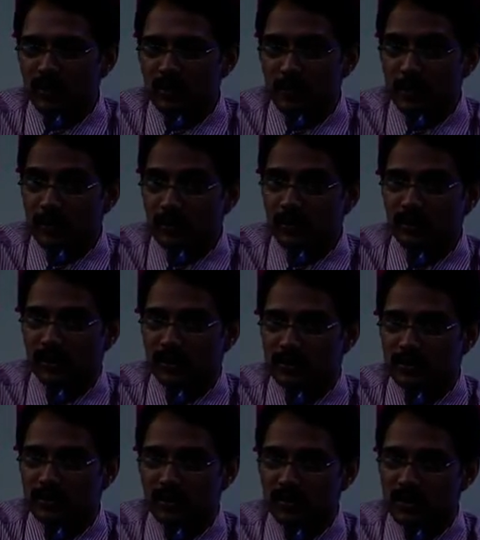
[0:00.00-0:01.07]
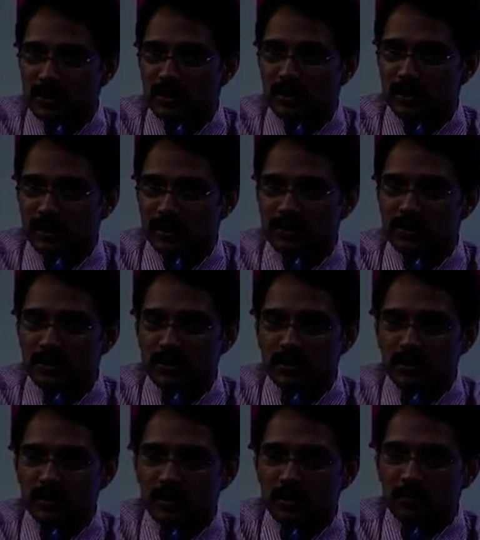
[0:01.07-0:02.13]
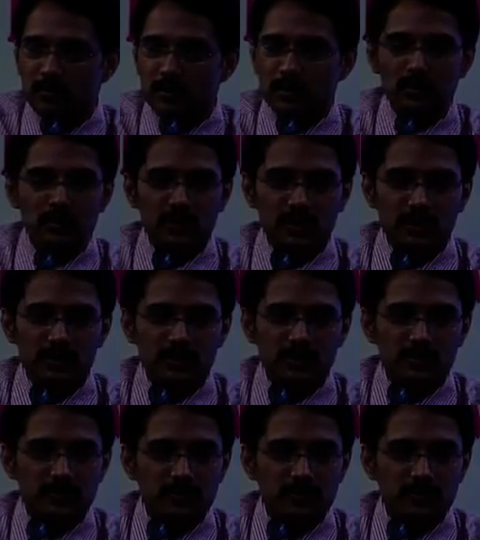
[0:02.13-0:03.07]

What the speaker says: Petrol trucks, not diesel trucks. Petrol trucks.